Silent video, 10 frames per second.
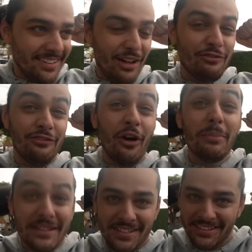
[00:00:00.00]
I
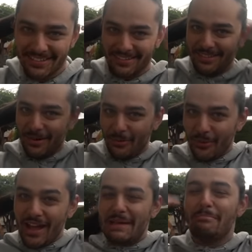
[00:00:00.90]
vomit
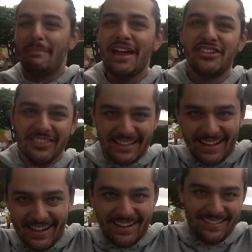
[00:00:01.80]
when I imagine the
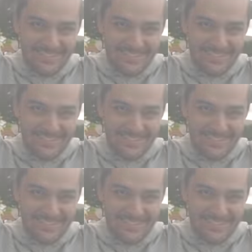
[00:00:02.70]
car.